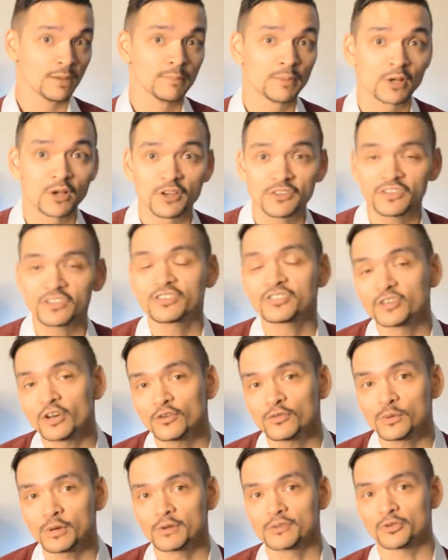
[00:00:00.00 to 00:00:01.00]
because the
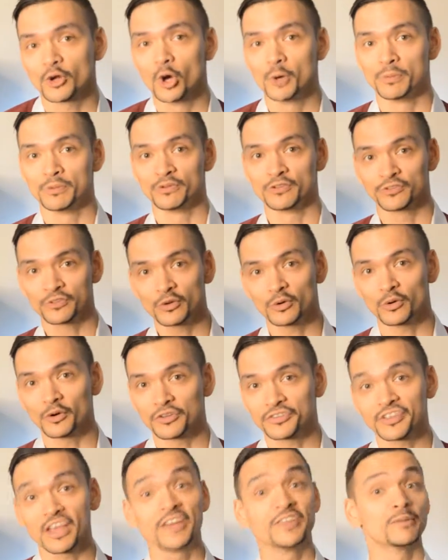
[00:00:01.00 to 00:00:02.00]
software is open
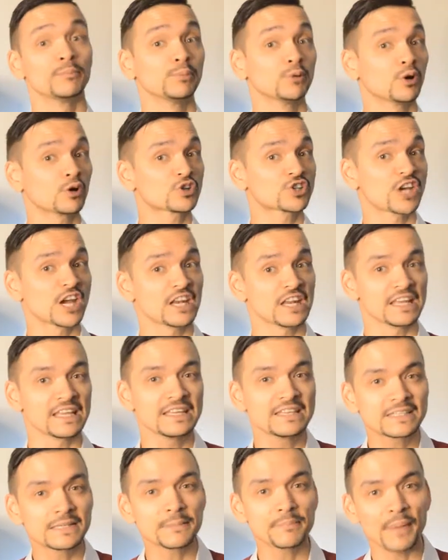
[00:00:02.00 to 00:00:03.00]
source and the blockchain
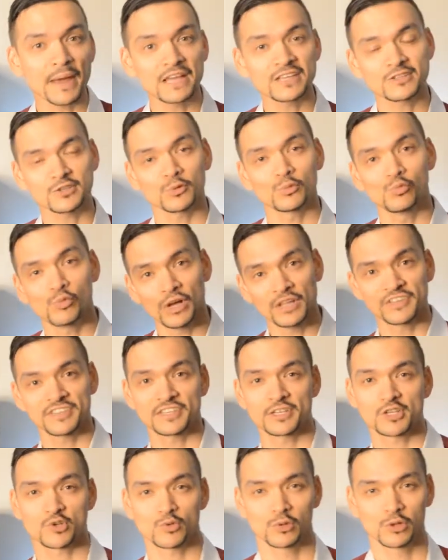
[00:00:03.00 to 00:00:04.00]
isn't based on one
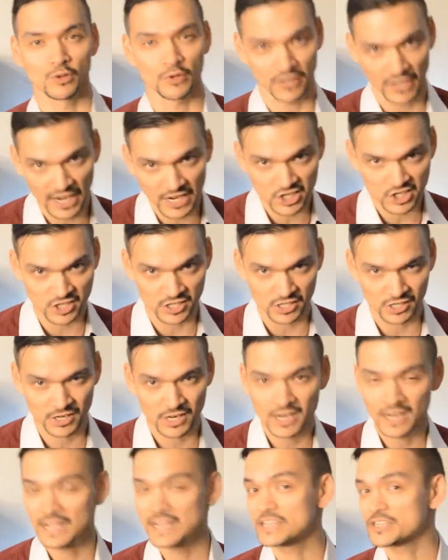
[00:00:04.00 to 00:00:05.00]
central location,
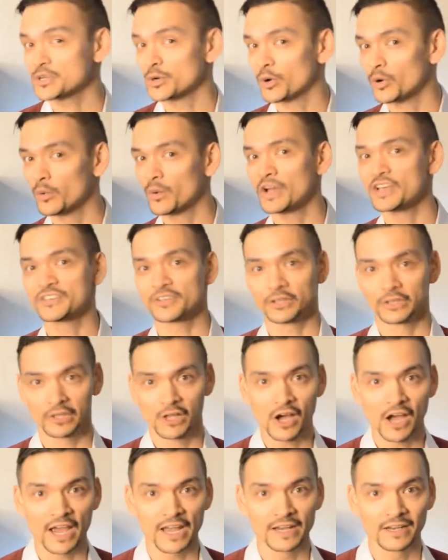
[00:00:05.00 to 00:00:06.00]
it's always
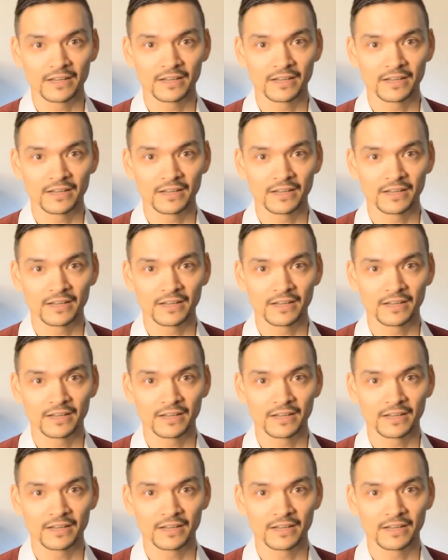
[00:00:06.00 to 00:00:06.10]
online.